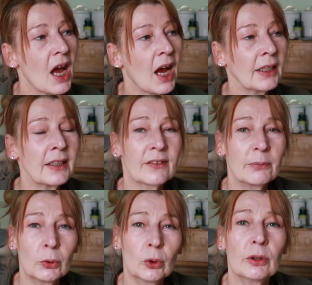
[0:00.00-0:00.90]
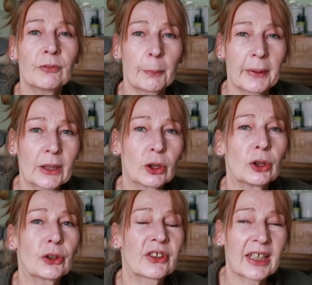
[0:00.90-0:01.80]
And it's more of a
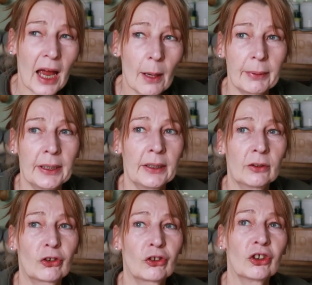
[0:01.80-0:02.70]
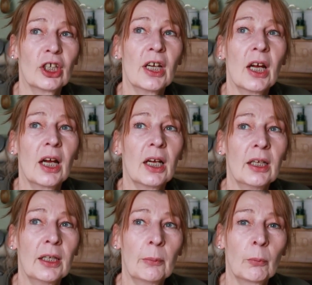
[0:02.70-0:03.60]
pickled cabbage,
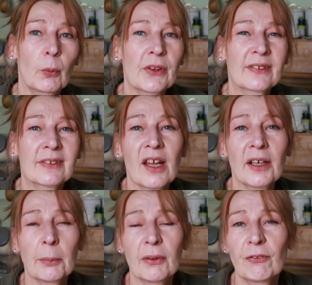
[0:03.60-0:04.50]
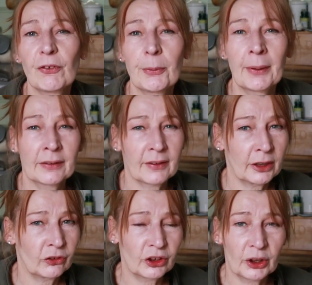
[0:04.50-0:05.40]
with a slight bit of
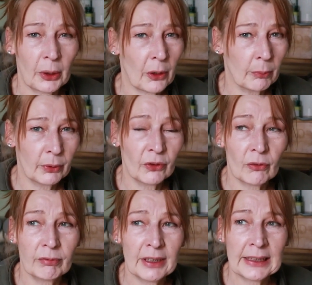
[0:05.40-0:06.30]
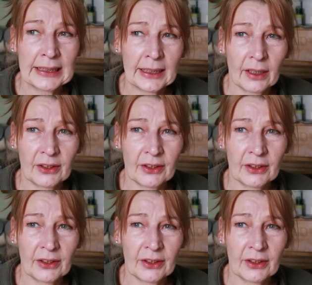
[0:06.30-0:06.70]
fermentation going on, but not really.